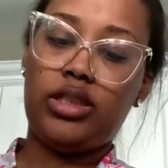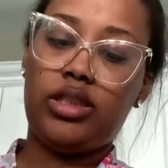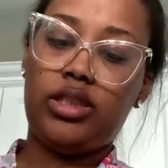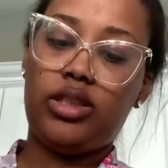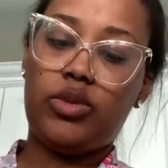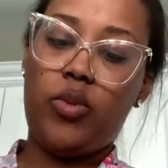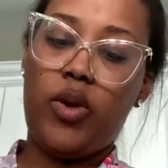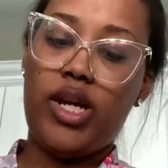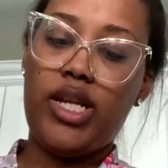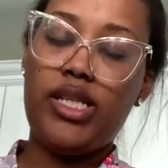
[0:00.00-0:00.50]

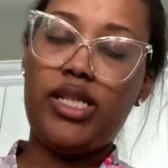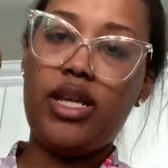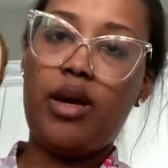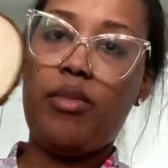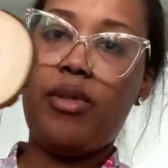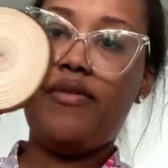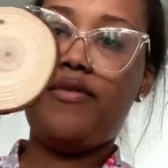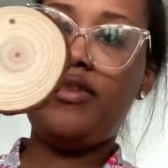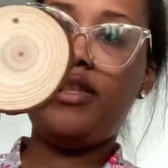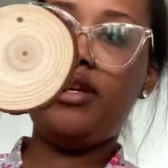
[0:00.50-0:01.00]
twenty some
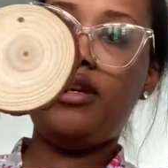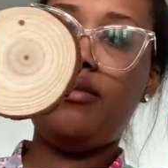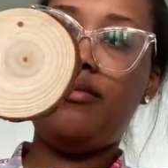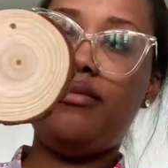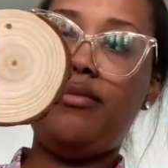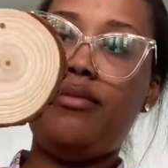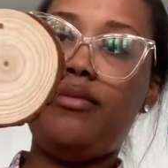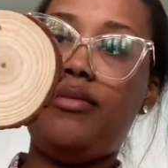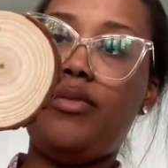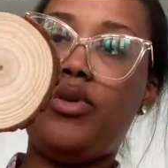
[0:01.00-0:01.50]
of
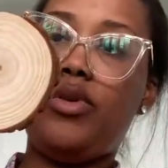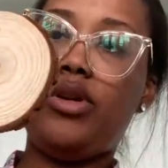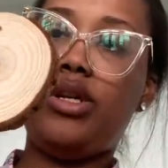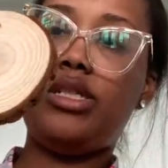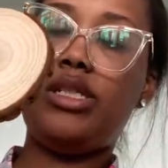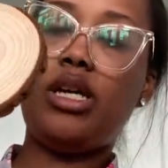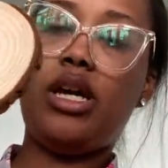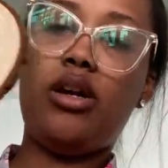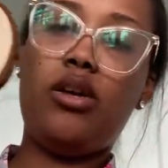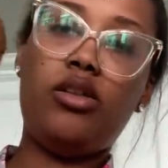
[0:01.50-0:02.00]
them or
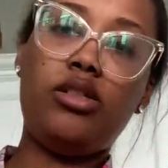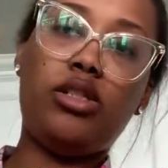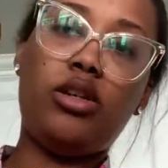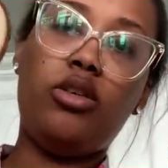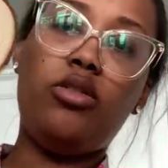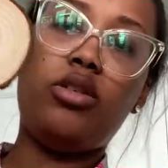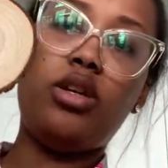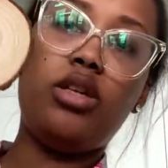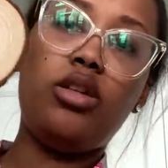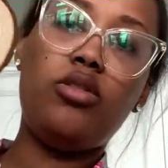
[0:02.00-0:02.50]
so. So
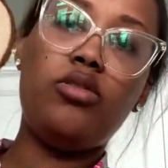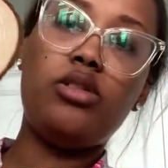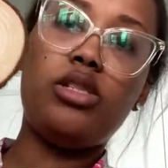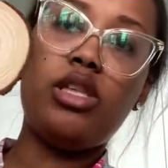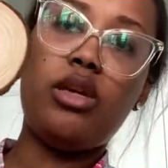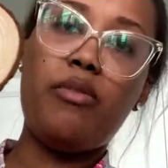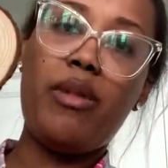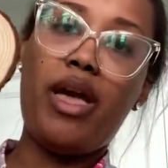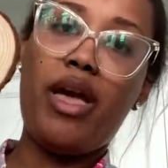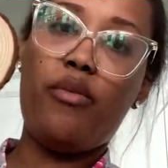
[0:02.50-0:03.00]
you can use
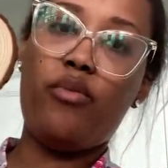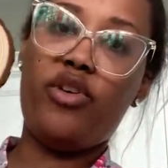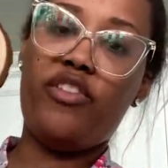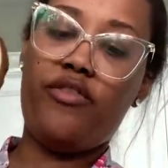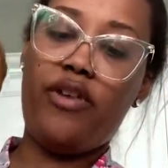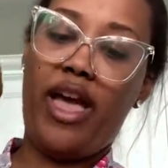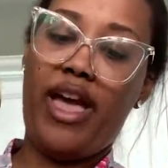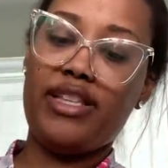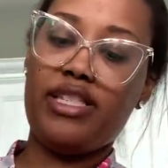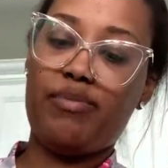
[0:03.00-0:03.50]
them with
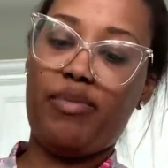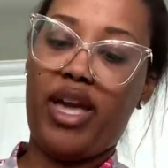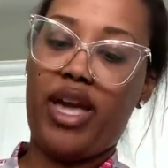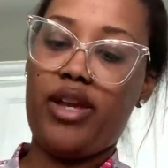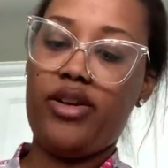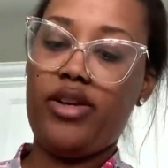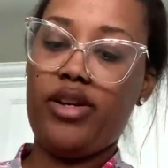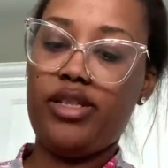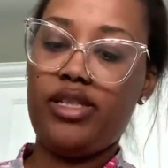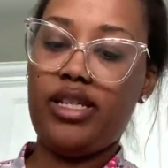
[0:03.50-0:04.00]
as
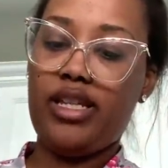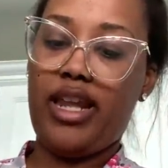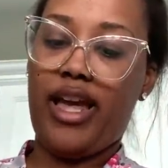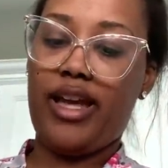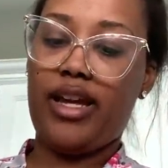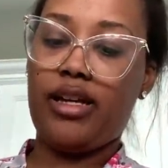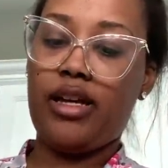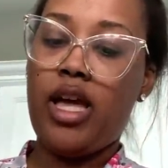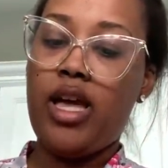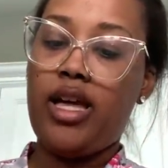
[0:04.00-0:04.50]
banners to like
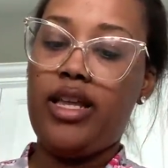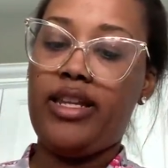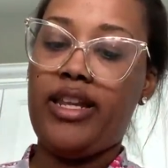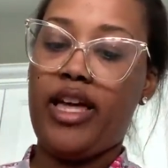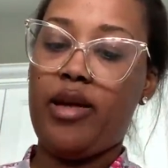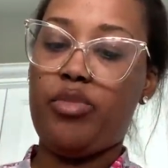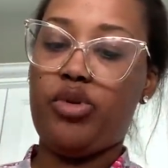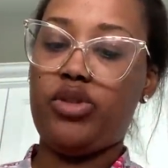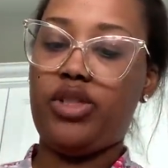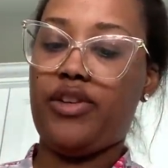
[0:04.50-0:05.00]

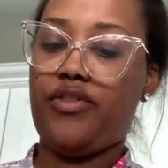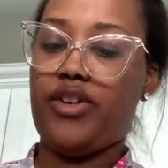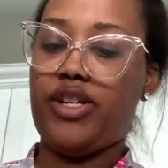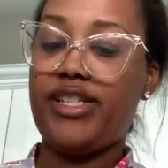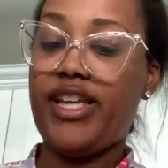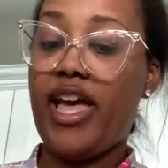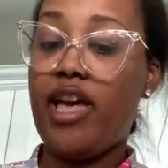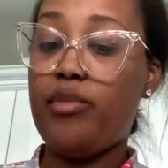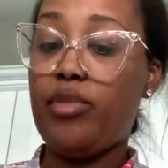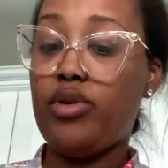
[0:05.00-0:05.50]
label different
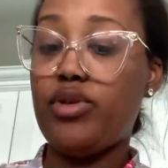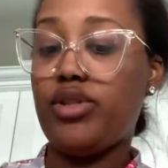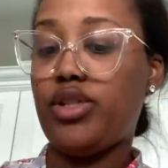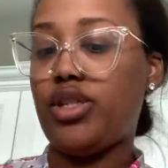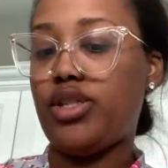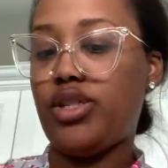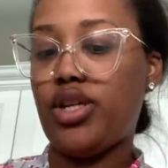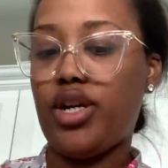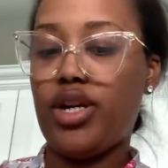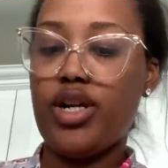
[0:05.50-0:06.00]
tables,
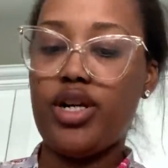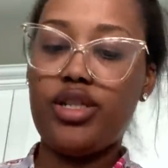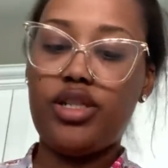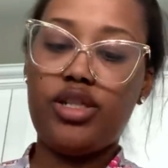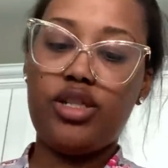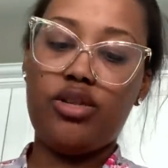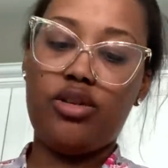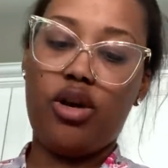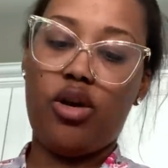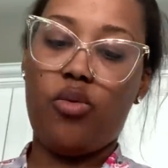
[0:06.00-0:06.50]
desserts,
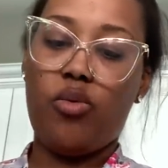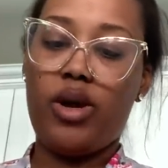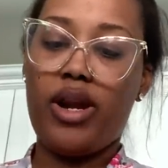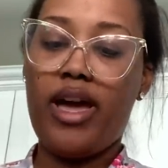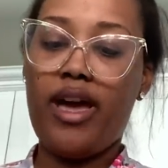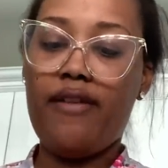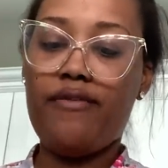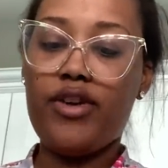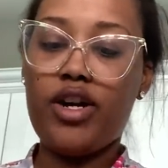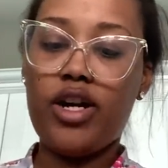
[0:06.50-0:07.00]
you know,
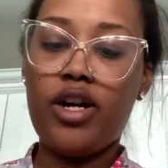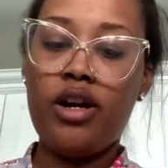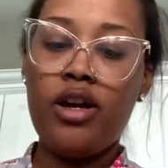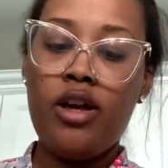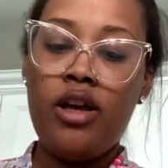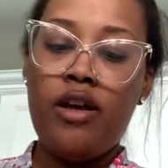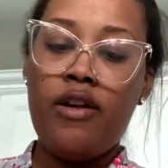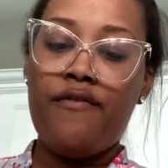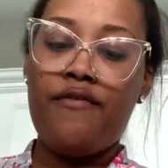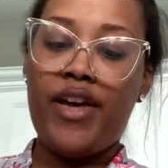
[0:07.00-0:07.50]
whatever,
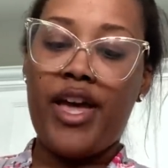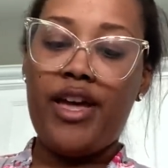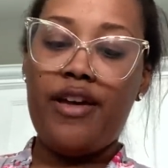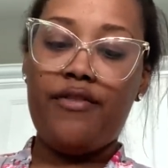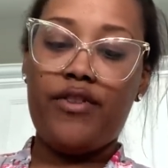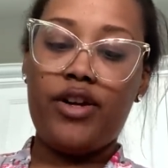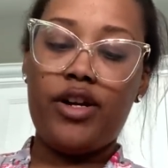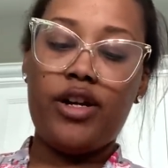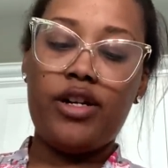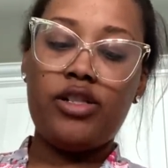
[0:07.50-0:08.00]

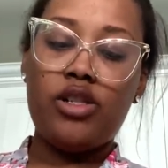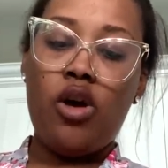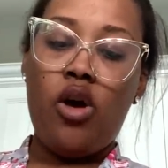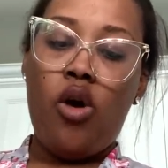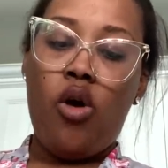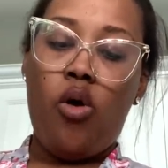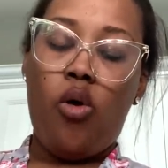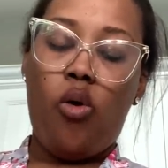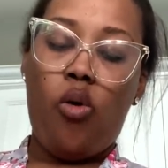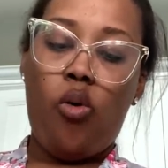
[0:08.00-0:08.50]
favors,
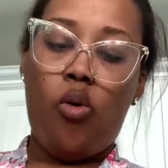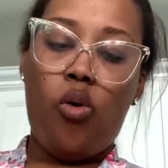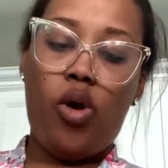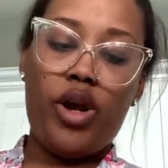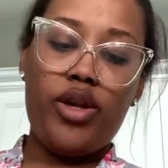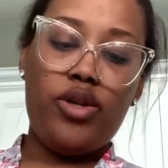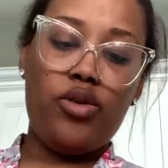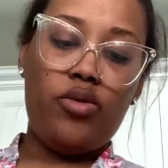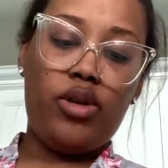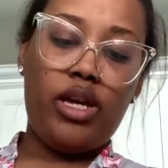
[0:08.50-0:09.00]
or
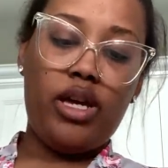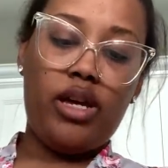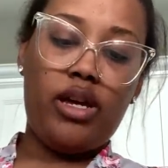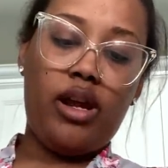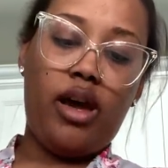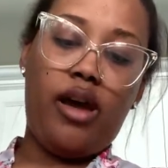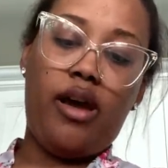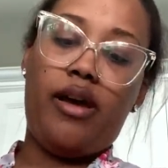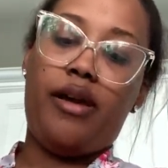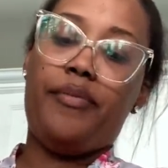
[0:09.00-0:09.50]
you can,
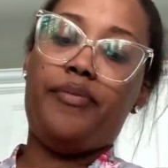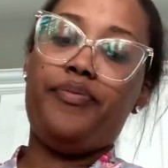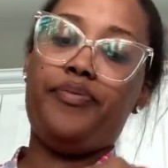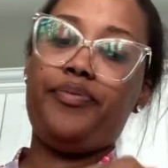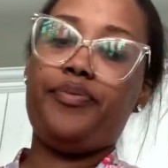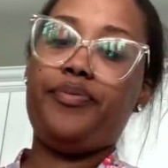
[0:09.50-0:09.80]
um,